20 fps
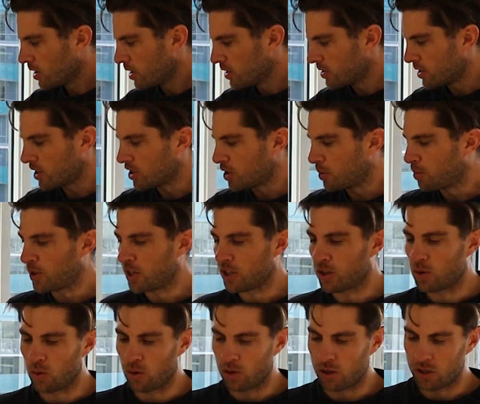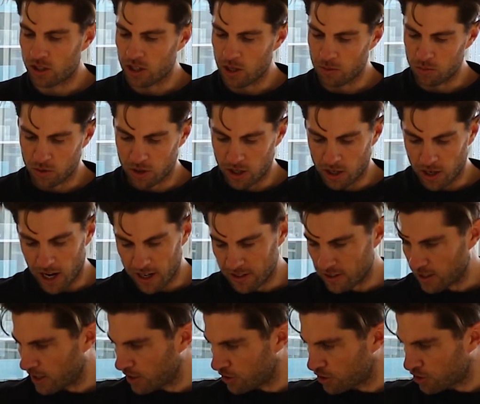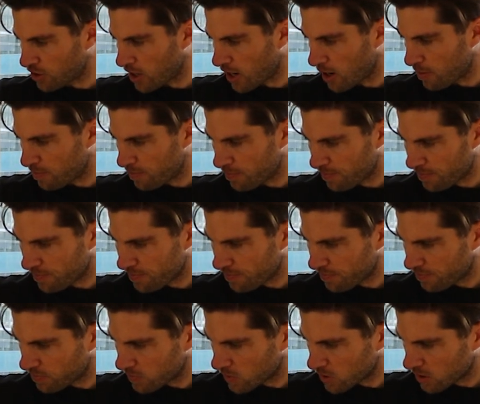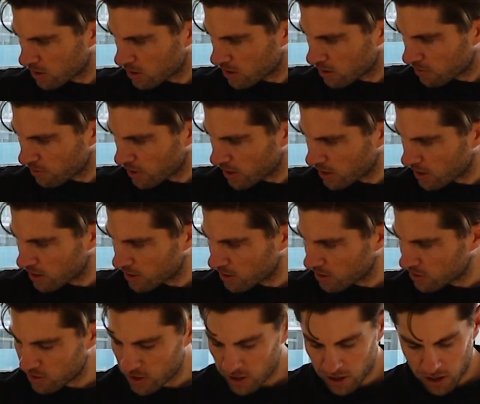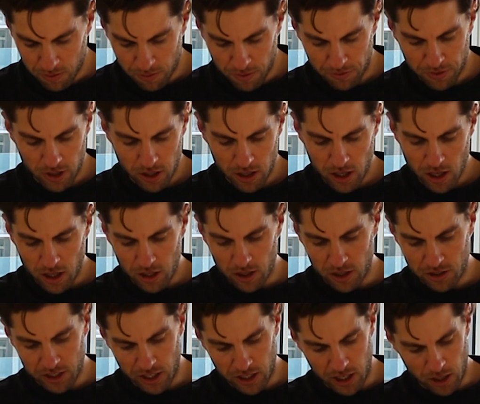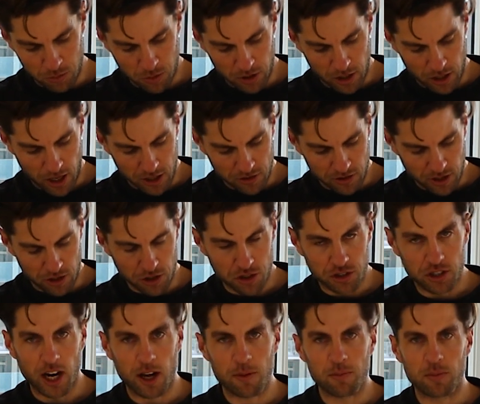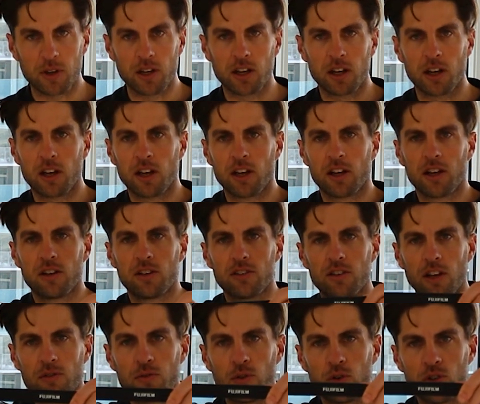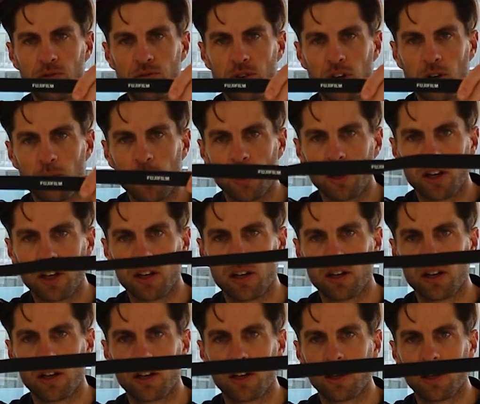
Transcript: It's actually pretty cool. Comes with a nice leather strap. If I can get the sticker off my finger. Looks like it comes with a nice leather strap. It says Fujifilm on it.